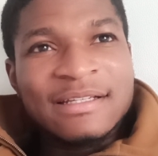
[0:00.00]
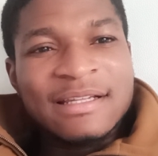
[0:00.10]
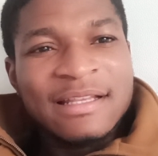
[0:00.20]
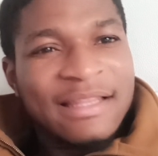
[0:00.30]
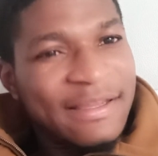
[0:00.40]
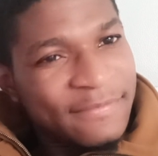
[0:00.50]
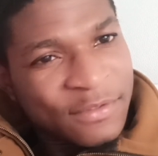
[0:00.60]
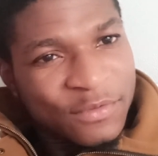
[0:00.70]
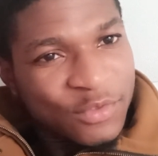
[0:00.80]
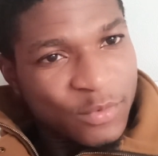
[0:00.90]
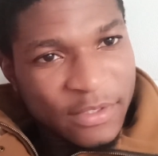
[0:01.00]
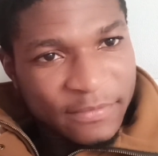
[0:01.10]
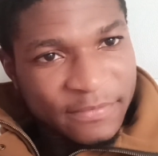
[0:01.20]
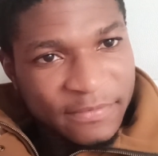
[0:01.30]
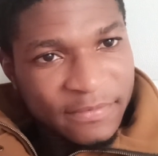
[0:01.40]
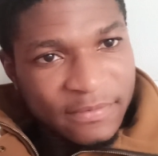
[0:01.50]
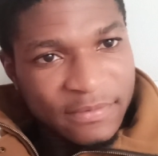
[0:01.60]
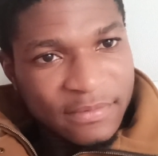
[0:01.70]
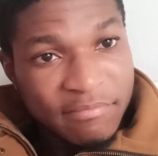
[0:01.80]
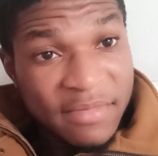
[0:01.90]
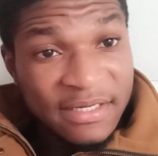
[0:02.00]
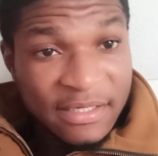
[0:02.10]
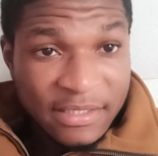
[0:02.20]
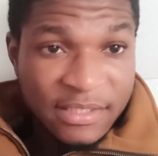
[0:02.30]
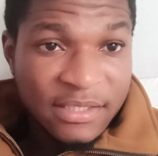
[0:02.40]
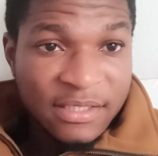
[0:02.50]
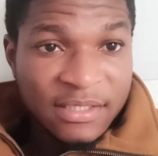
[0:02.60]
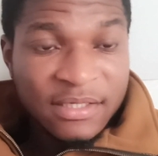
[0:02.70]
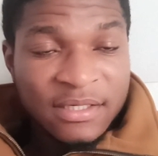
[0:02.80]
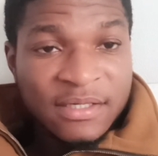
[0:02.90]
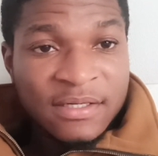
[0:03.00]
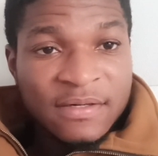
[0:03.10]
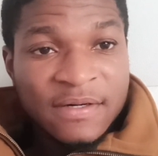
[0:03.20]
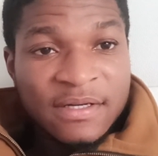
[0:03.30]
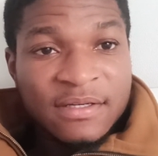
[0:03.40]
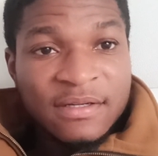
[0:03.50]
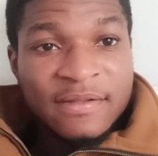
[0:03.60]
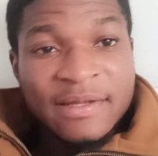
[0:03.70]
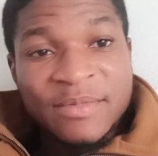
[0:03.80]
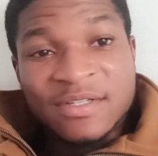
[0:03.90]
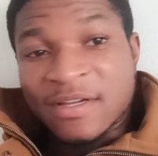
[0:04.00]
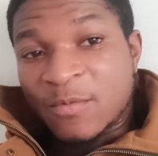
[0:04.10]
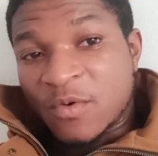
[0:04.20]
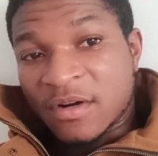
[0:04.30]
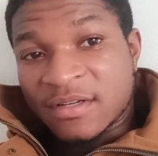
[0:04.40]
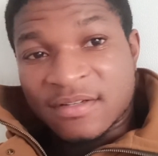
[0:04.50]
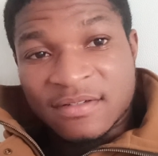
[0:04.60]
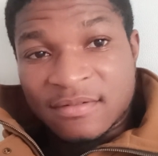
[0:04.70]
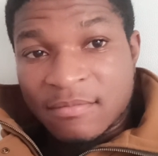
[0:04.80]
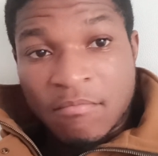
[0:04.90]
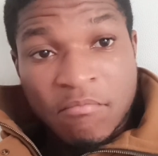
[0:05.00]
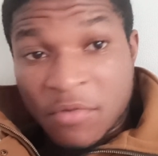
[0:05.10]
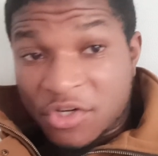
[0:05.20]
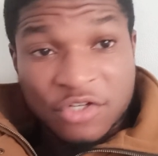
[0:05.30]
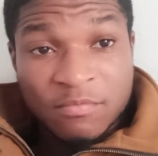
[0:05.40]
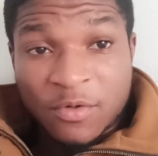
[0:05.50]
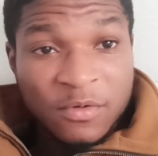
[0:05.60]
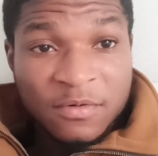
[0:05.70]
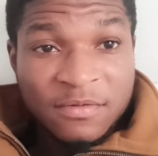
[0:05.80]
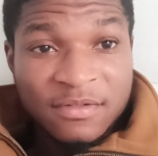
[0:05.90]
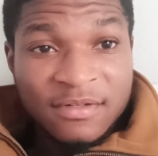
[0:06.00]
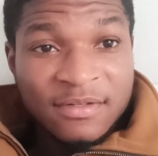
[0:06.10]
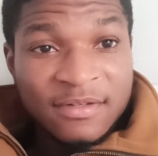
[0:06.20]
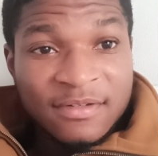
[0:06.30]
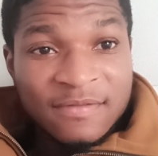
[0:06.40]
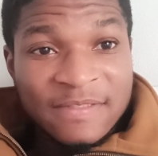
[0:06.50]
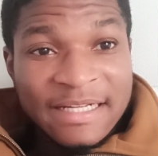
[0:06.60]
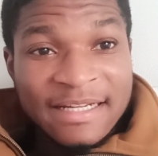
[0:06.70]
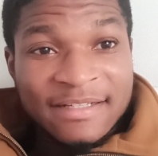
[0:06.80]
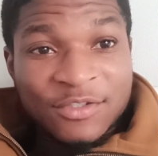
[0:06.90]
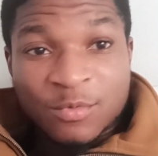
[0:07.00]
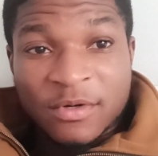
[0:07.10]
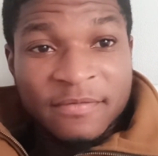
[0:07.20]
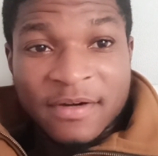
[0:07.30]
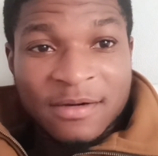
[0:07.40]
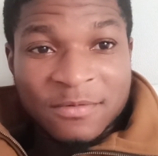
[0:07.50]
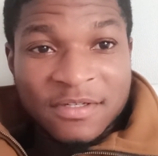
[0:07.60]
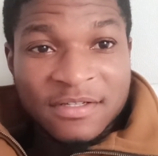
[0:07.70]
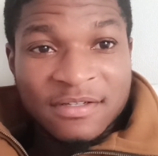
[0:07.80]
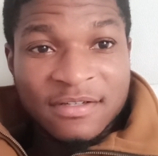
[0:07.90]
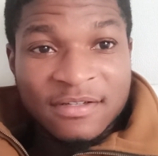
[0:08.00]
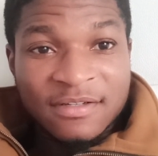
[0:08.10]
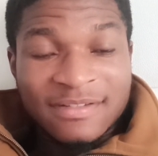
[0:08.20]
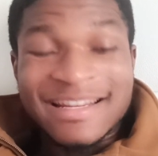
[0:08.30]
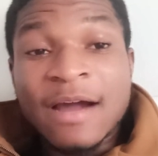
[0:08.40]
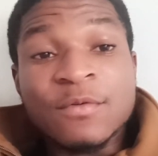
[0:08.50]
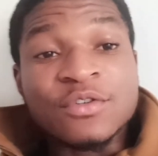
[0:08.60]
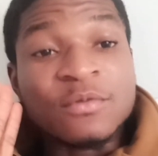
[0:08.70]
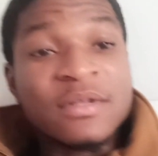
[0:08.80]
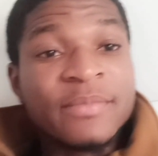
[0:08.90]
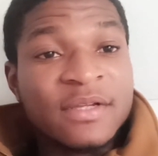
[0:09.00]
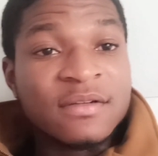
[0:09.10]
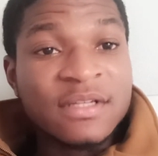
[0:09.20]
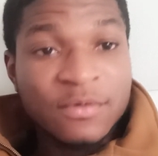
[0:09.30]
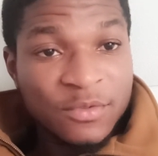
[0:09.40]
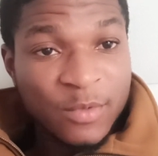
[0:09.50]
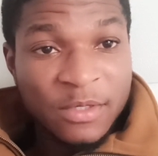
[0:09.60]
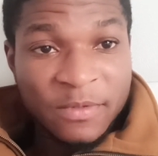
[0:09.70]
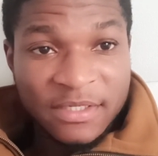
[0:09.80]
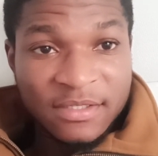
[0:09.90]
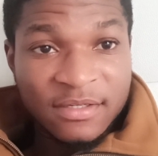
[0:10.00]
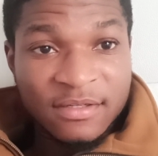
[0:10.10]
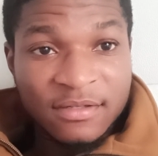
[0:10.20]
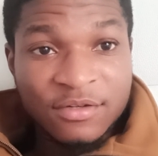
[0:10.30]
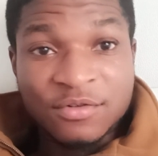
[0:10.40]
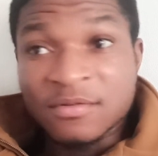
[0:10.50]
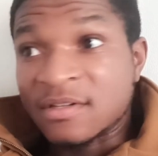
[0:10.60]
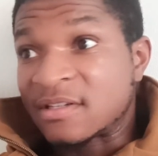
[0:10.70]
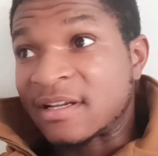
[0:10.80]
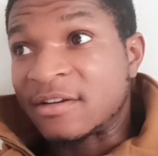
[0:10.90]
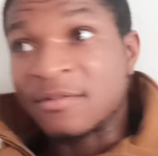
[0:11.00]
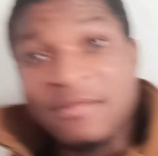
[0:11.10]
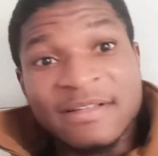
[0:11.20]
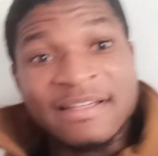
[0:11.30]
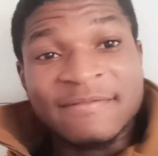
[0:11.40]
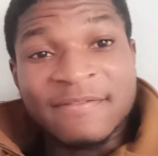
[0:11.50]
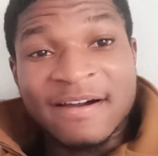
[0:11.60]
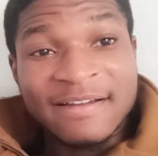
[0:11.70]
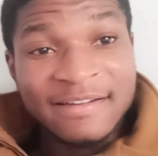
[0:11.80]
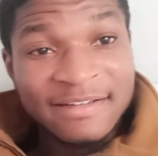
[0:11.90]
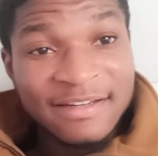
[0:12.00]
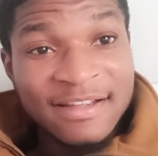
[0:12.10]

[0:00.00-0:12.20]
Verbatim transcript: 11 or 12 midnight, right? That means I worked much more than 12 hours that was only because I was well rested. The truth is, I know that if I had